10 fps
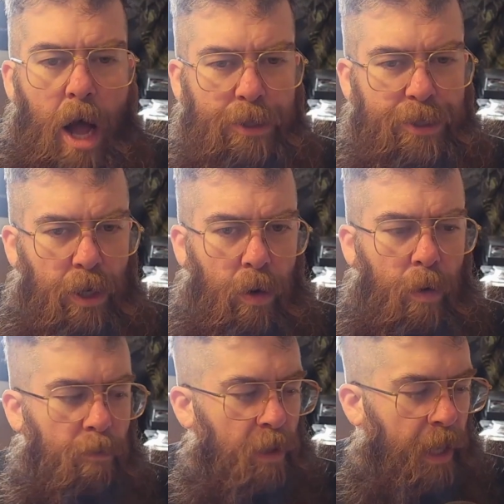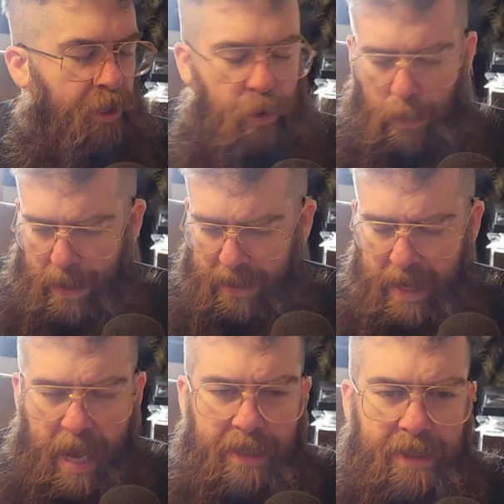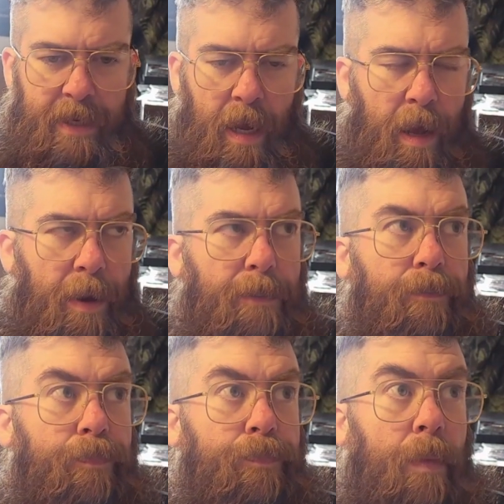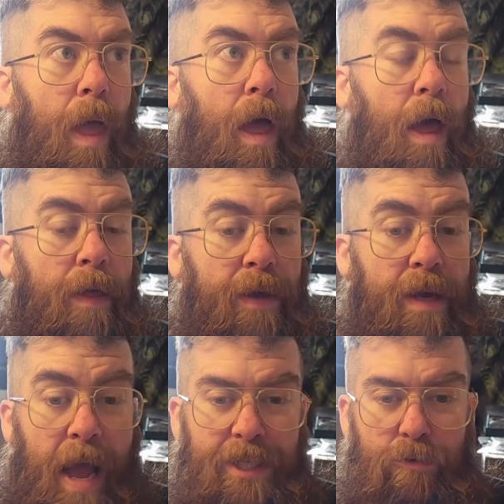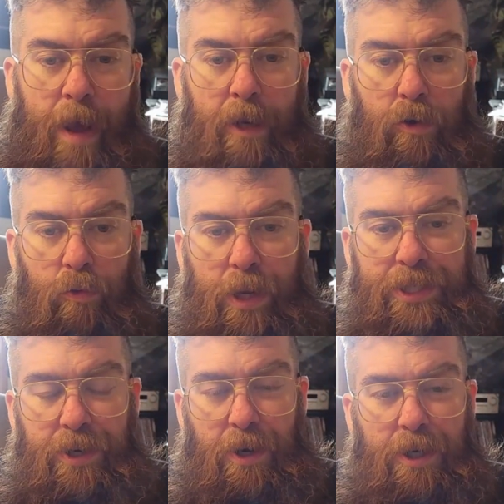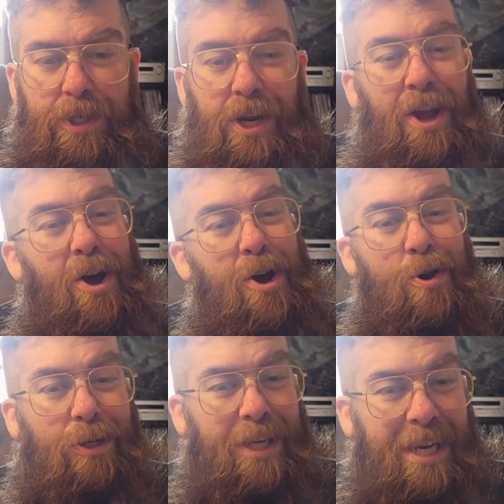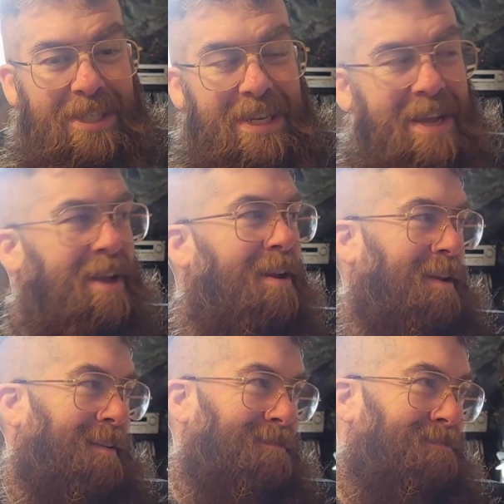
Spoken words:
Also related to a podcast, the guys in Radical Research, who just did